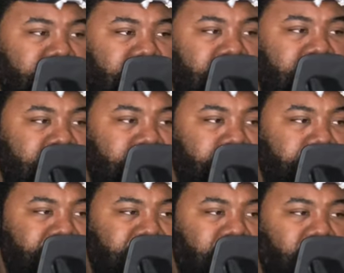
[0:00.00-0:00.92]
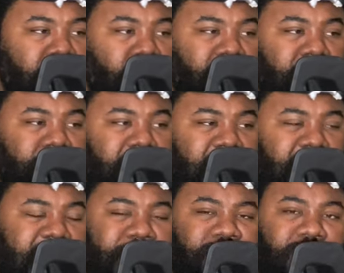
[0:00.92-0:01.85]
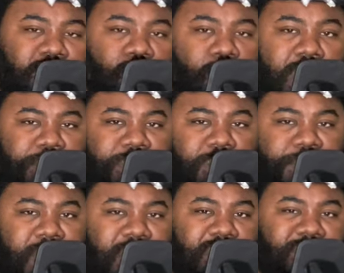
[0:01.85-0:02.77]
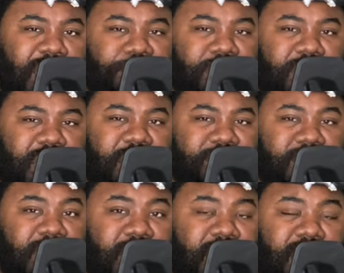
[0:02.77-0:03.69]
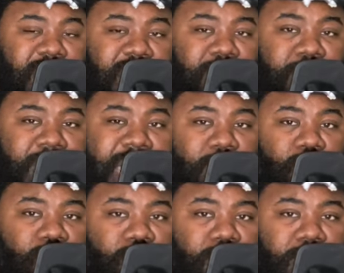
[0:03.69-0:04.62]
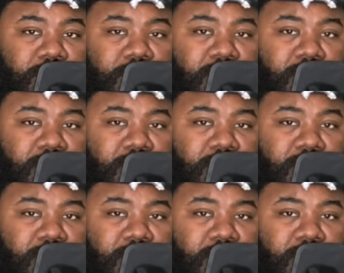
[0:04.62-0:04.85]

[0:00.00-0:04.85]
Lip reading: but ultimately, that was just one perspective. I believe is Matt Rhule.